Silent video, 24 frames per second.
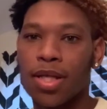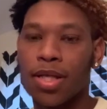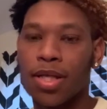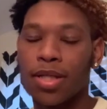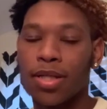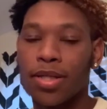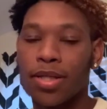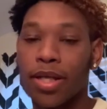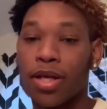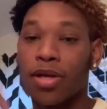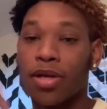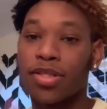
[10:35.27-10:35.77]

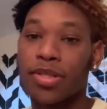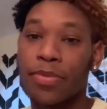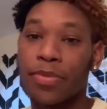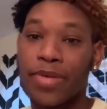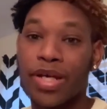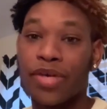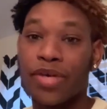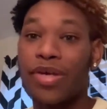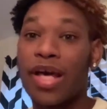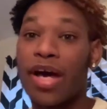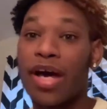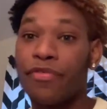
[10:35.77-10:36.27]
Then on top of that,
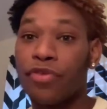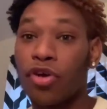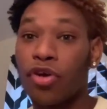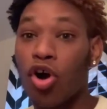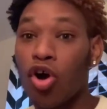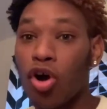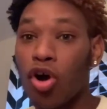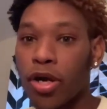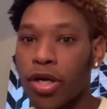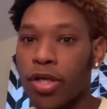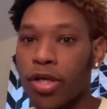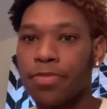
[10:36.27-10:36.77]
you have your
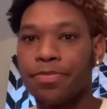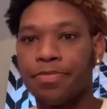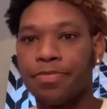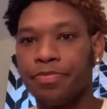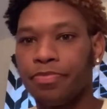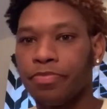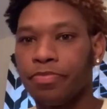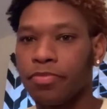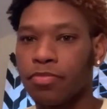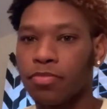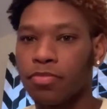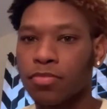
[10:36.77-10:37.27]
heart.
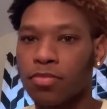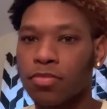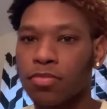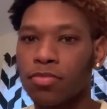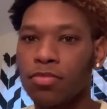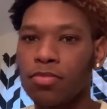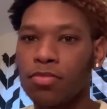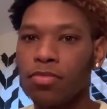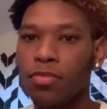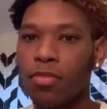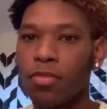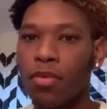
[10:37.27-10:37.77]

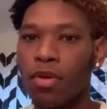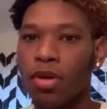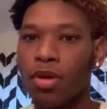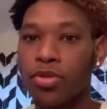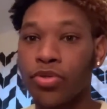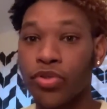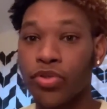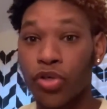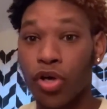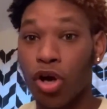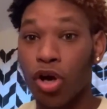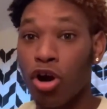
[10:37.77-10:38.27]
So
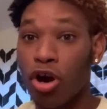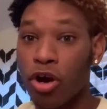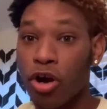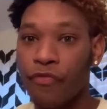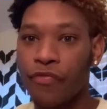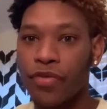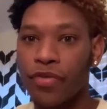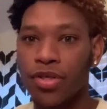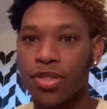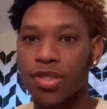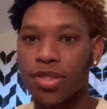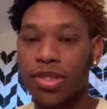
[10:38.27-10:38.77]
your heart
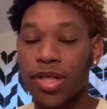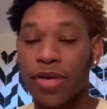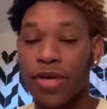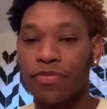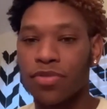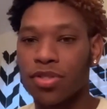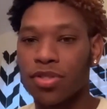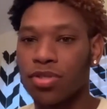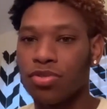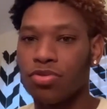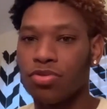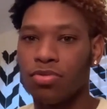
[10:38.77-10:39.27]
feels stuff
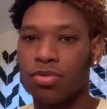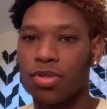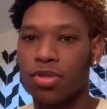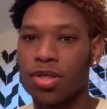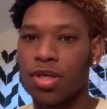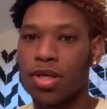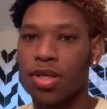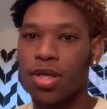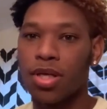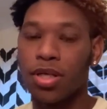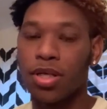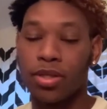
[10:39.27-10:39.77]
too.
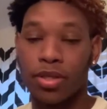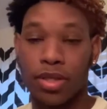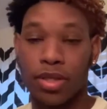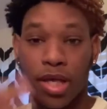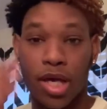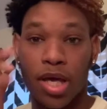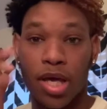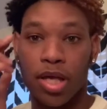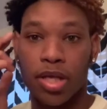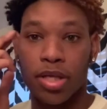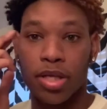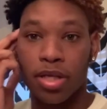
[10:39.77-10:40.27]

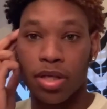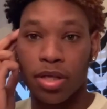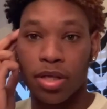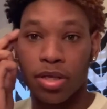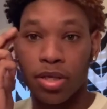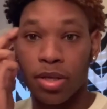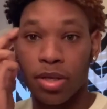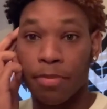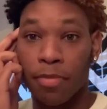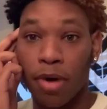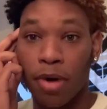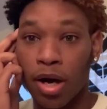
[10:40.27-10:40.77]
Then your
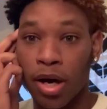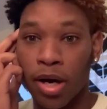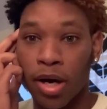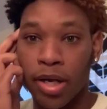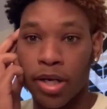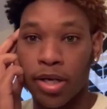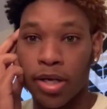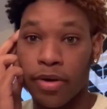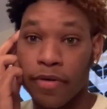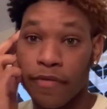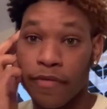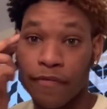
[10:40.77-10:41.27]
mind
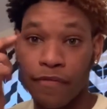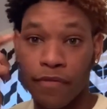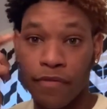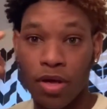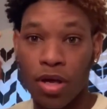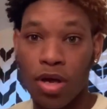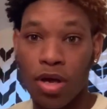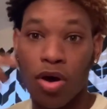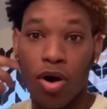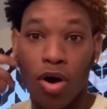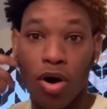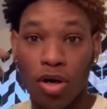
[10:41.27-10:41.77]

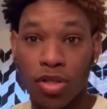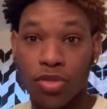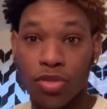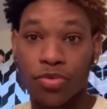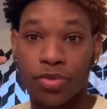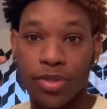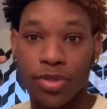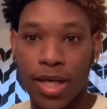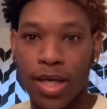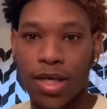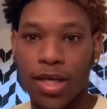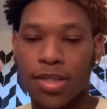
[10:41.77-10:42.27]
also
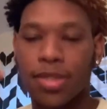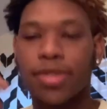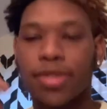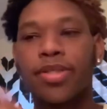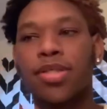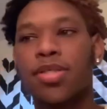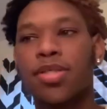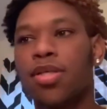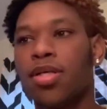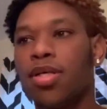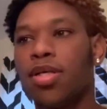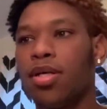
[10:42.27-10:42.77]
thinks
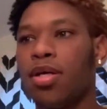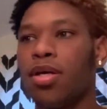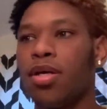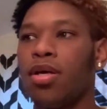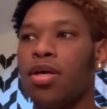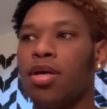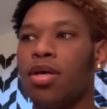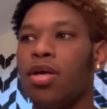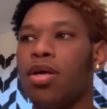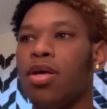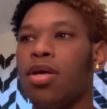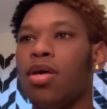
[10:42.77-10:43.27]

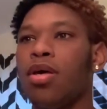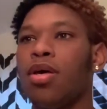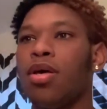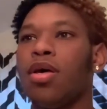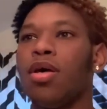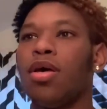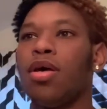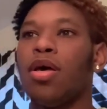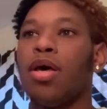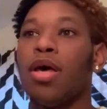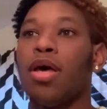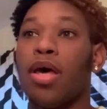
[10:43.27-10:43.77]

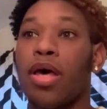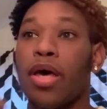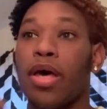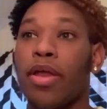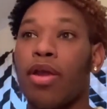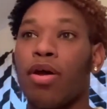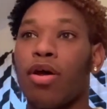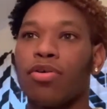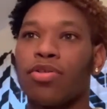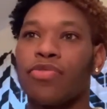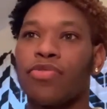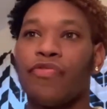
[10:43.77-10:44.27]
and
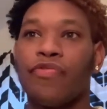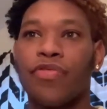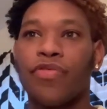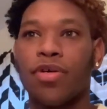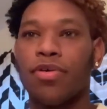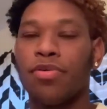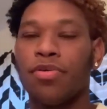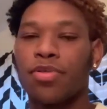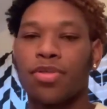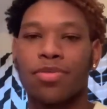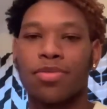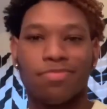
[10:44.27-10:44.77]
also
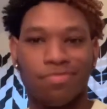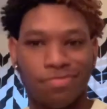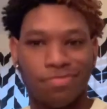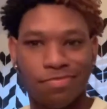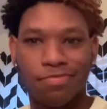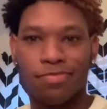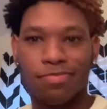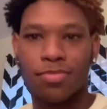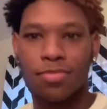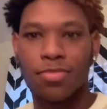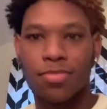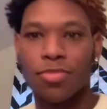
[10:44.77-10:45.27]
feels,
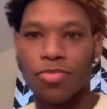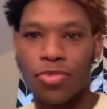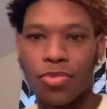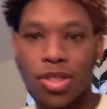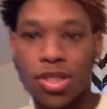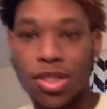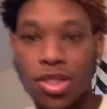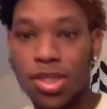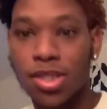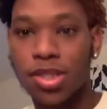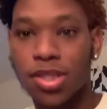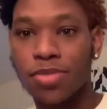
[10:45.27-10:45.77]
which
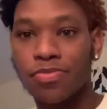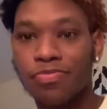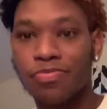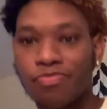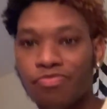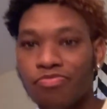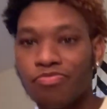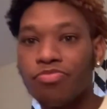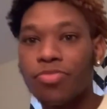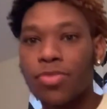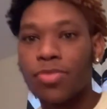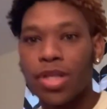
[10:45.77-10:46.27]
is,
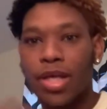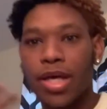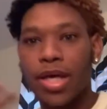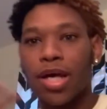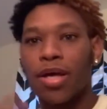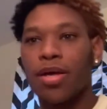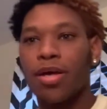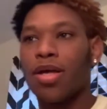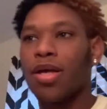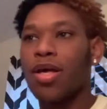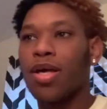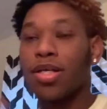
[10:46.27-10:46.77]
yeah,
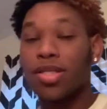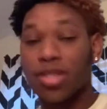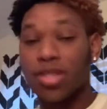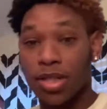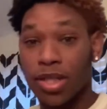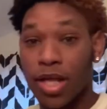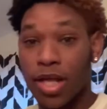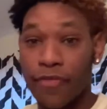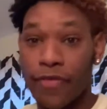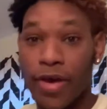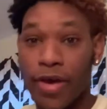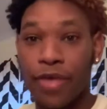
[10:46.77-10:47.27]
the
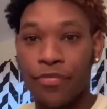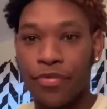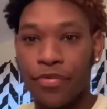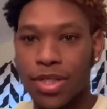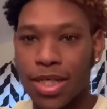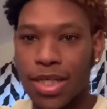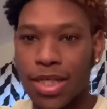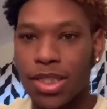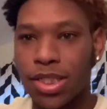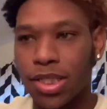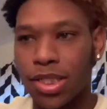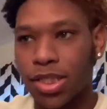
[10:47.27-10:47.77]
love-hate
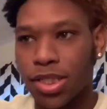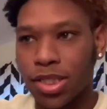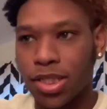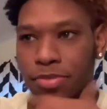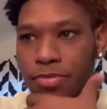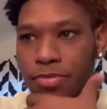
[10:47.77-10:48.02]
relationship.